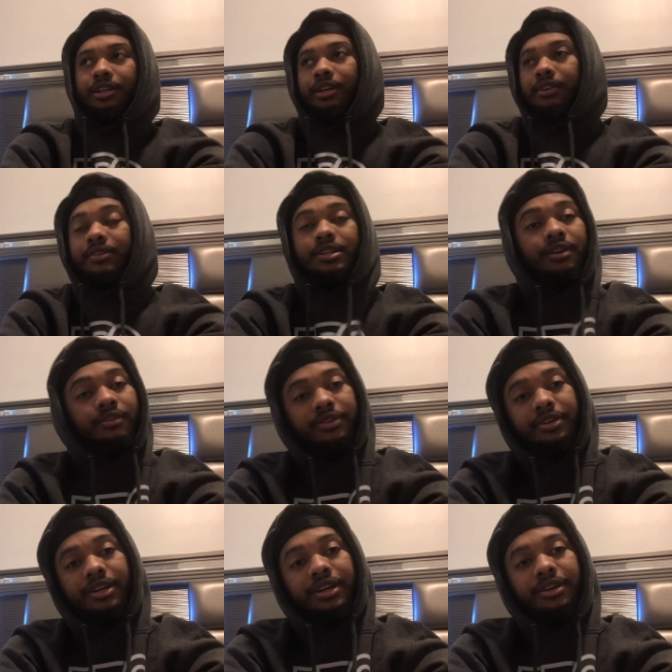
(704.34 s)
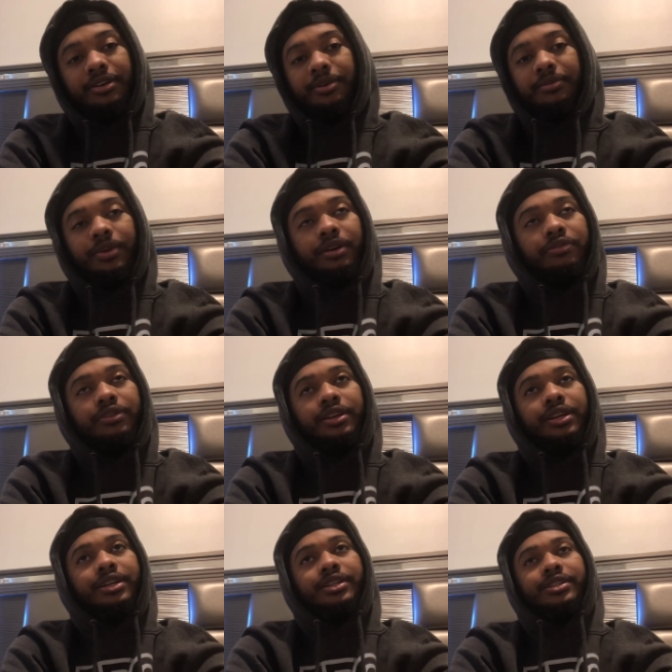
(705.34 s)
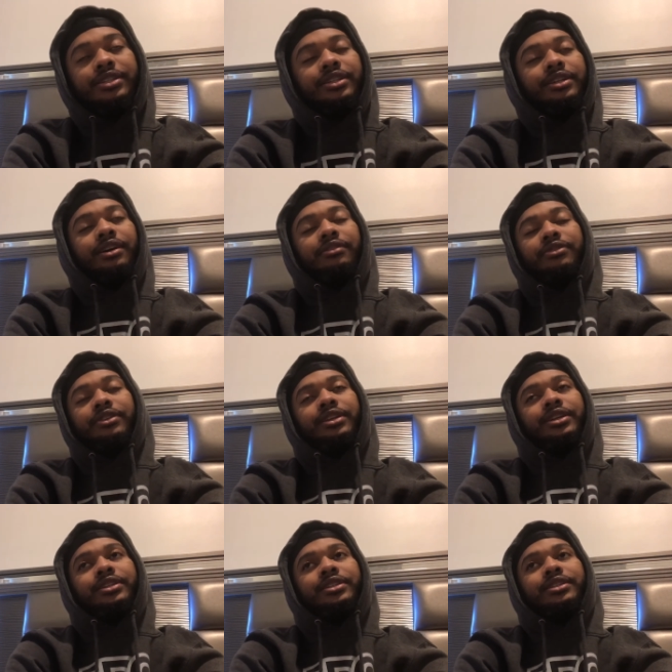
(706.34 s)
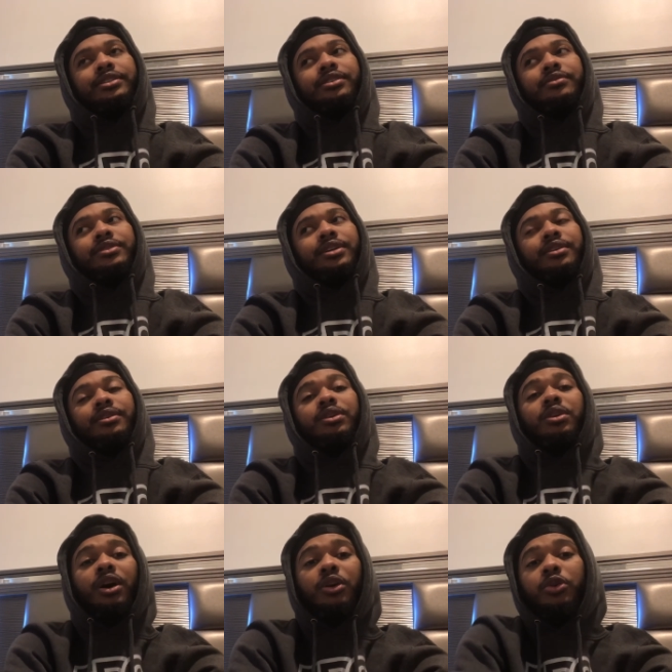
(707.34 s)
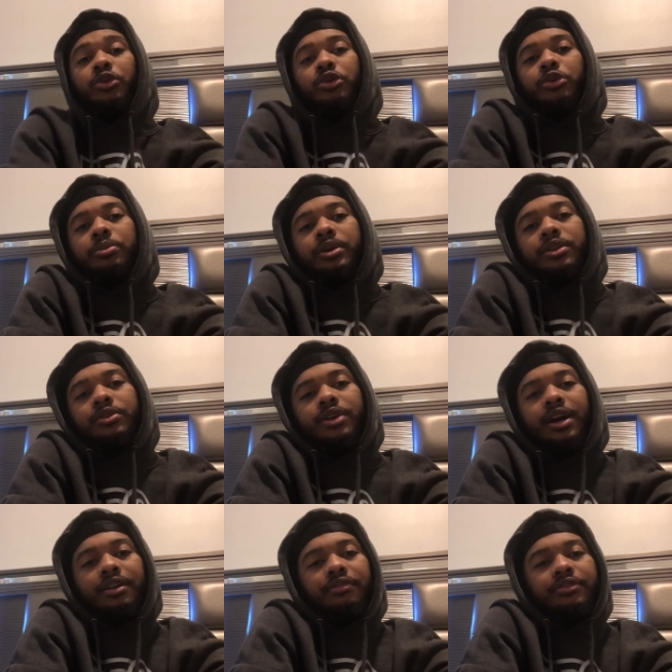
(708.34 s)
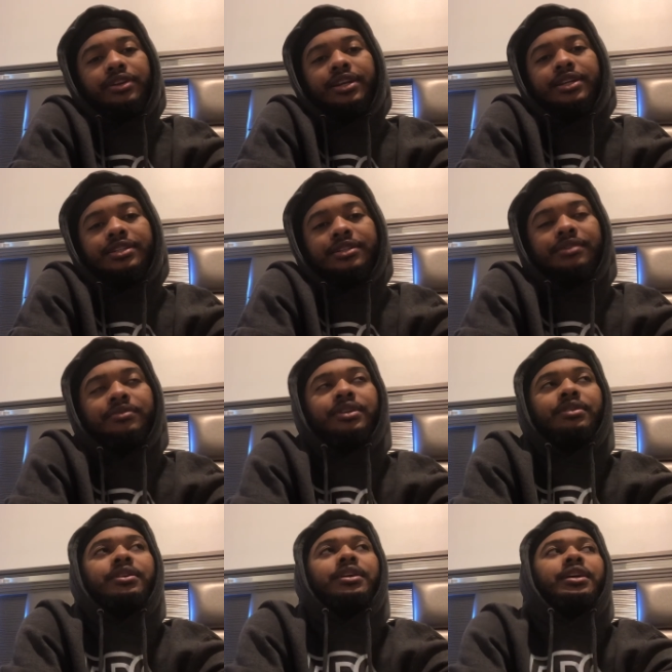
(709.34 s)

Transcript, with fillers: Every time I feel get up, I feel lazy. I feel lazy sometimes. Yeah, you you man, you gotta feel lazy sometimes.